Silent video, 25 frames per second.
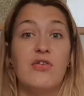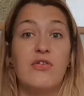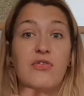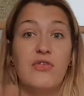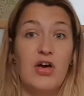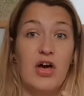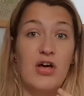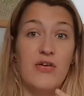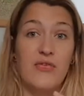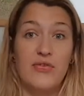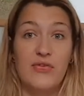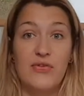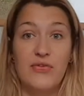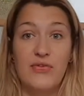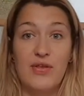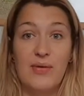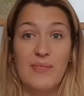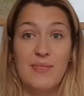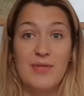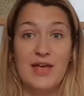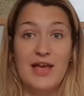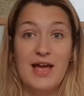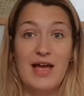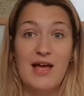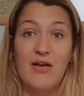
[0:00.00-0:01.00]
of cuts to
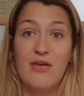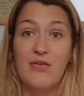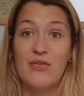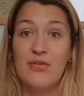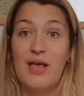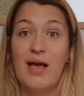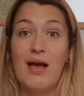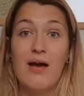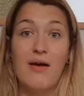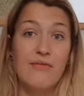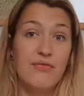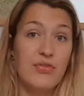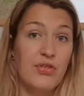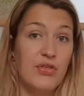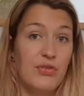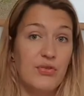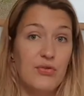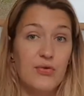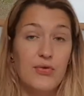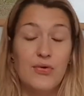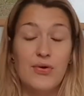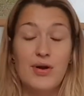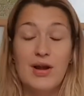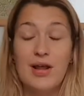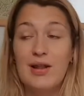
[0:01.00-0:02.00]
something else out of the
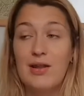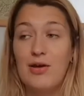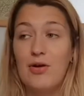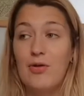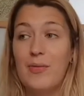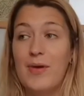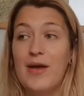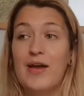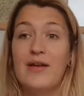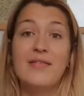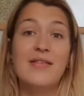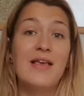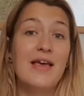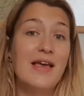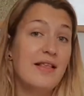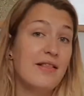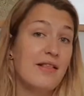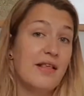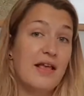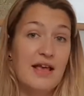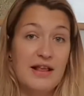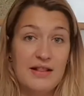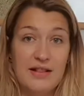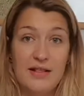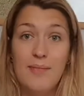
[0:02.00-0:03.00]
story a little bit, because
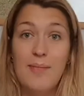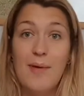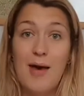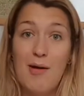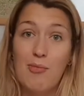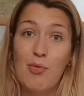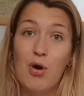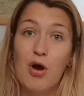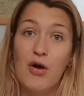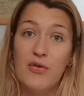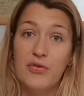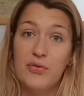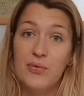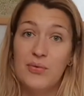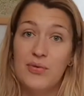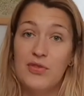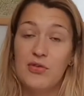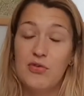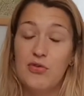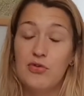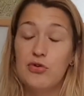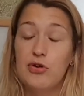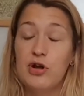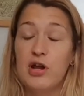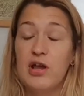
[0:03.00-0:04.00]
it's a memoir, so it's a
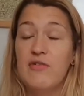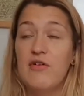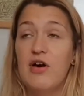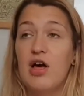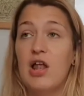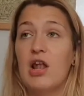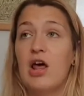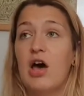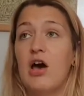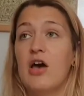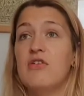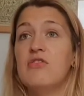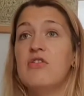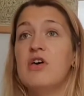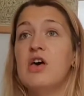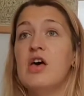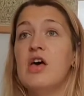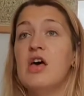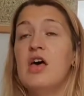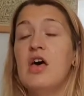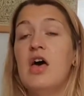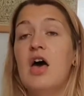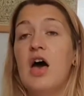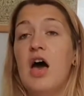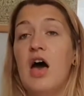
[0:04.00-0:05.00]
story of her life.
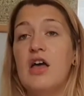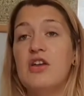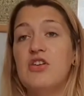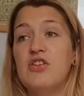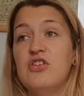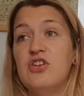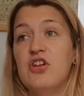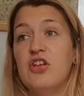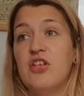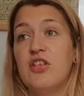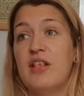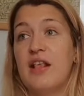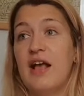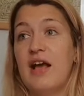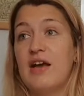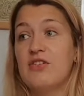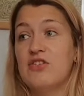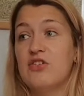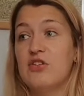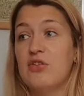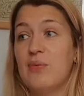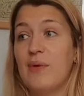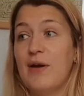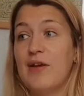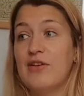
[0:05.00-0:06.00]
And she does
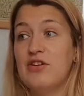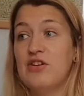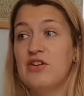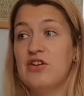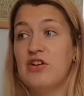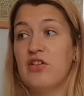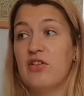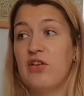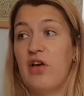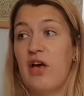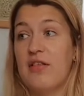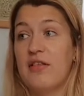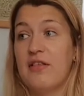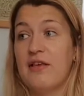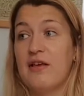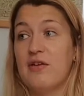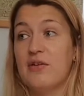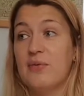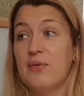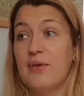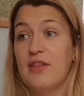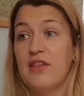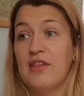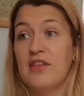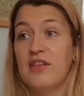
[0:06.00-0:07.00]
sections where she just cuts out
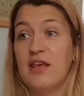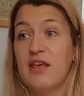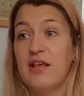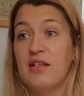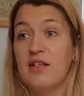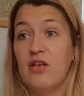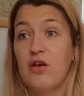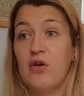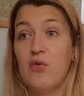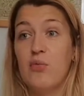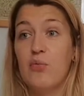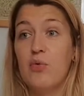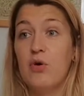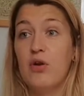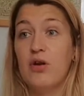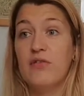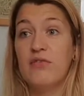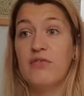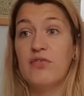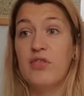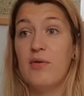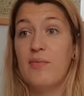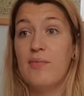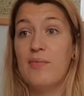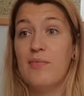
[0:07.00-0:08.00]
to other things. And one of
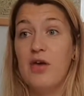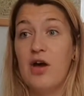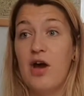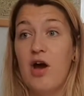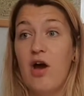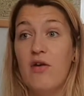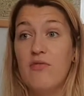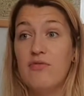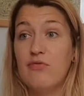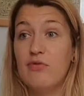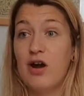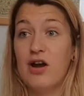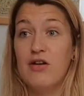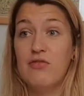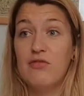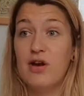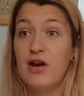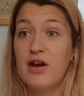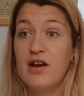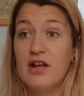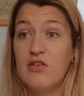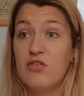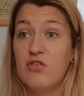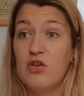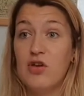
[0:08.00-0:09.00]
them that I've
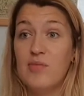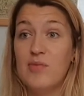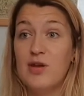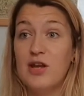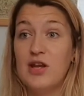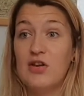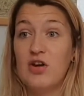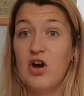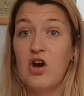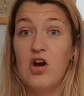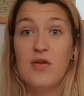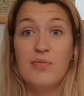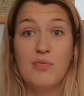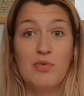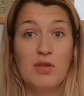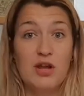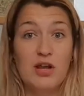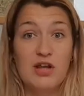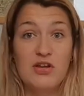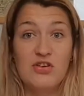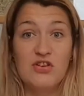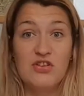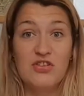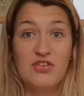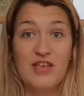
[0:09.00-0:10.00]
read it so many times and
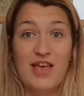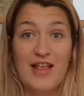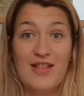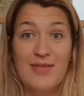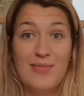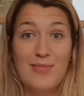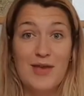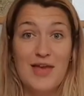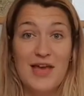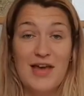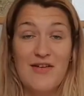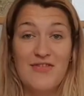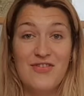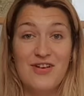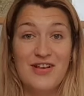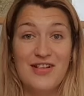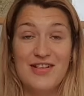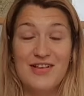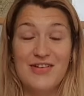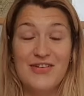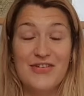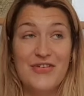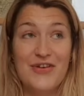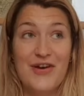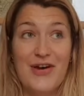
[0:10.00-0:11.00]
it just gets me every
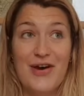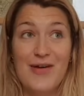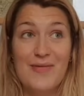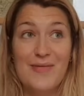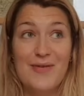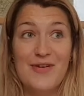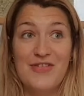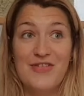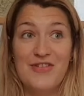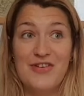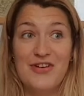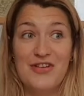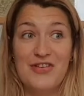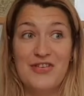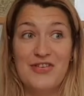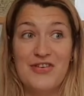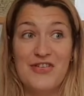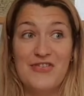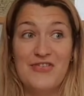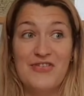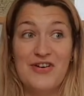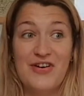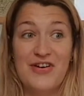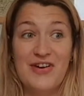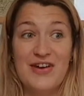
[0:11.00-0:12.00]
single time, I find it so
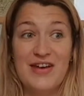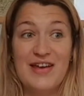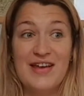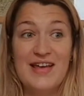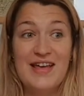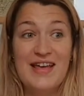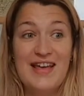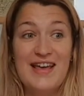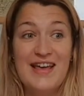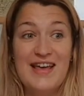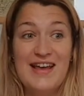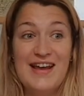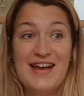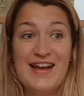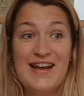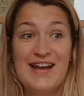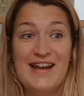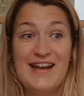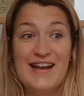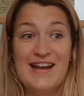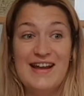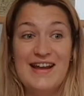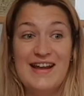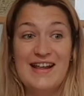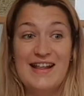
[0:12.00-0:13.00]
funny,
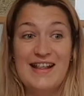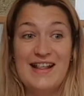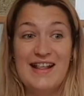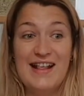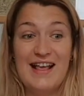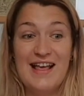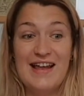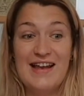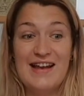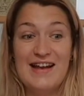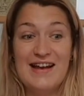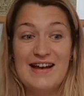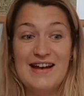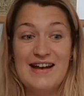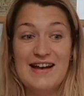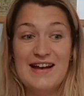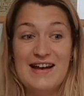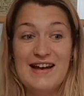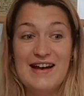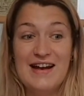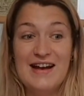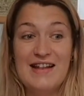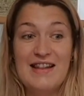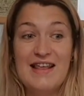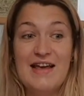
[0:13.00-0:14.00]
and
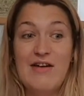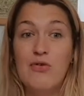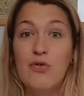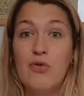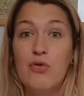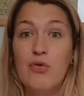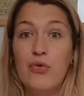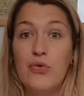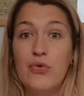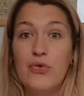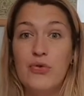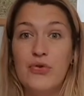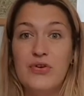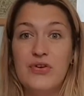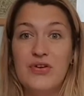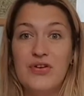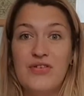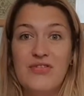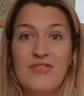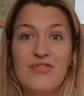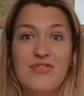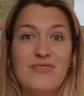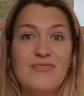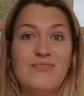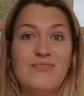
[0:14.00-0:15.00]
they're all sort of